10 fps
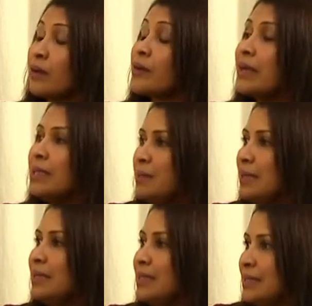
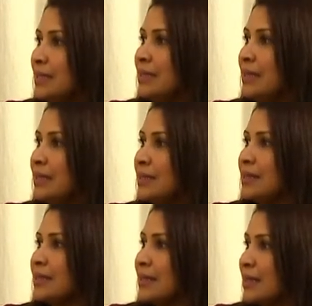credibility in
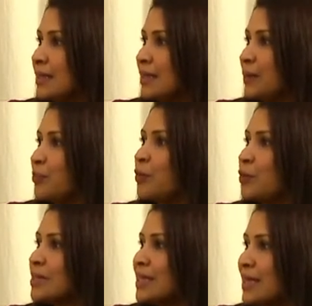this
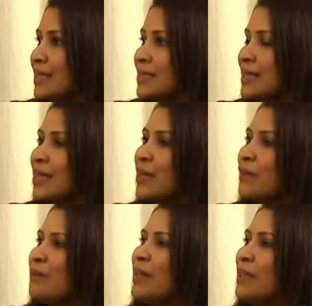process
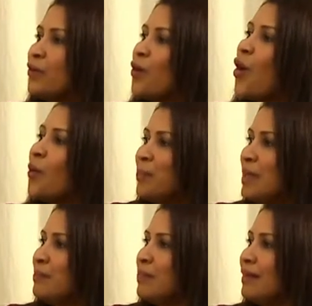when wrong
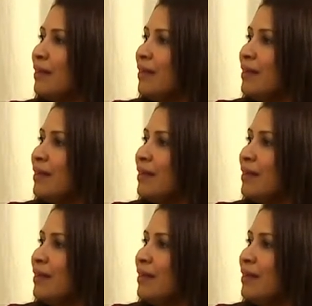people